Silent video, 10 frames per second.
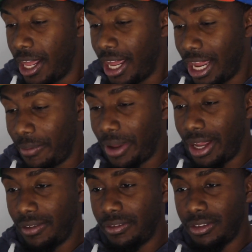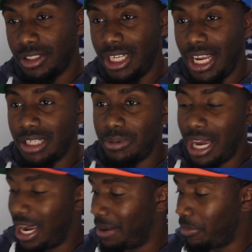Hey, man. See us
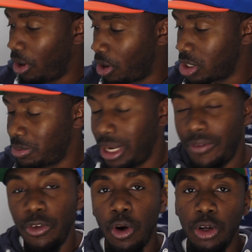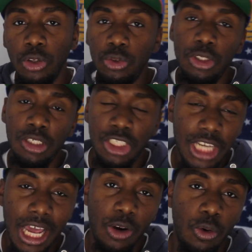behind bars, man. If you are new to the
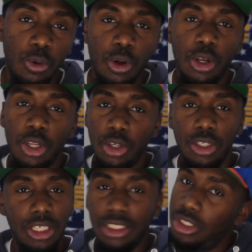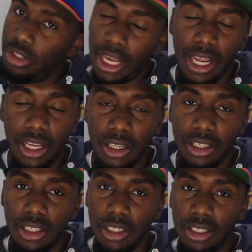channel, hey.
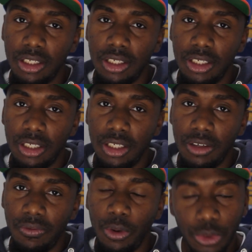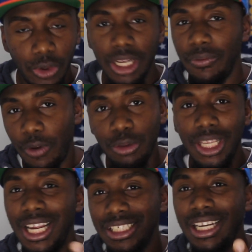
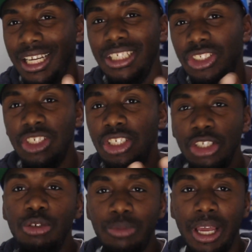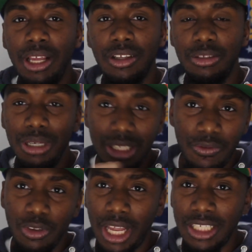Four things I need you to do, man.
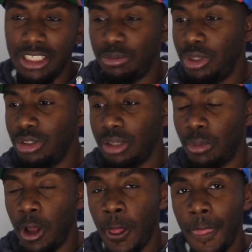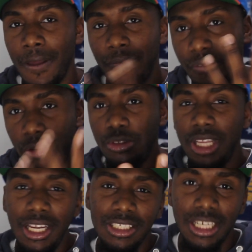Especially if you like this music, bro.
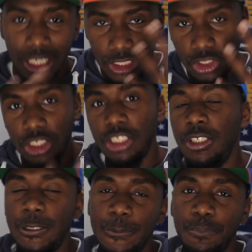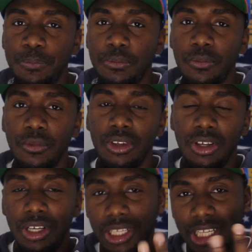Four things I need you to do.
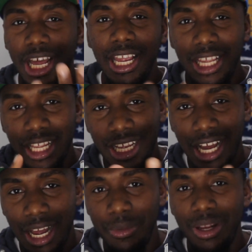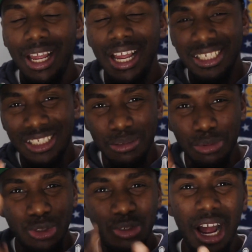Like, comment, and
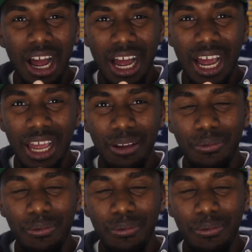subscribe.